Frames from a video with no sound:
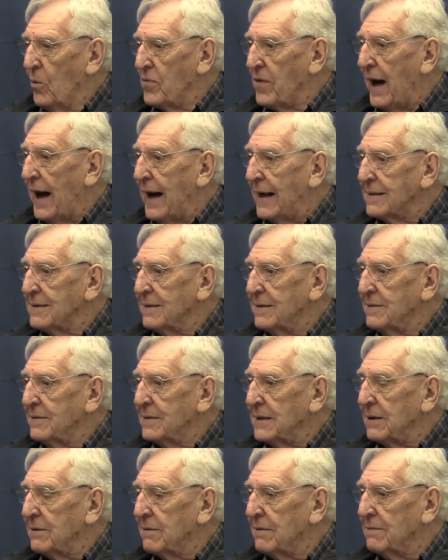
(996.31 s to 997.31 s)
that
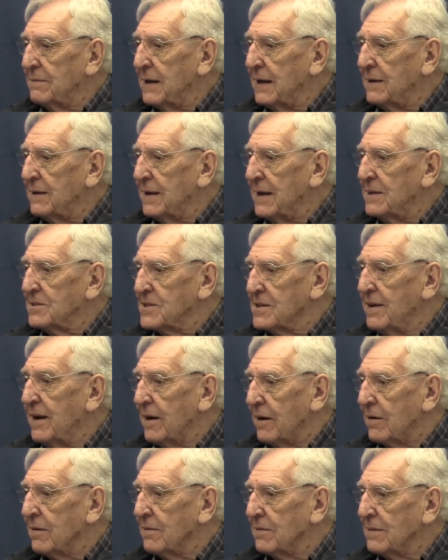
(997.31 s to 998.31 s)
it's
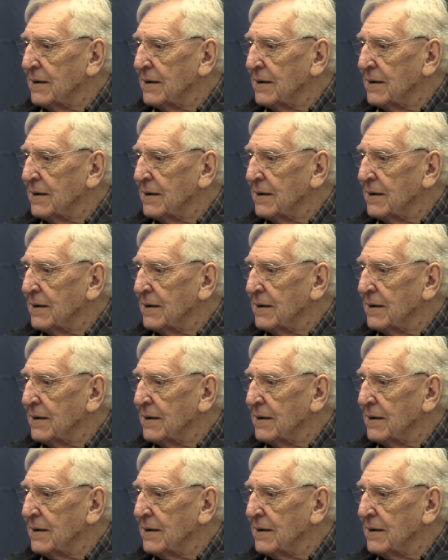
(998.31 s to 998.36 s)
there.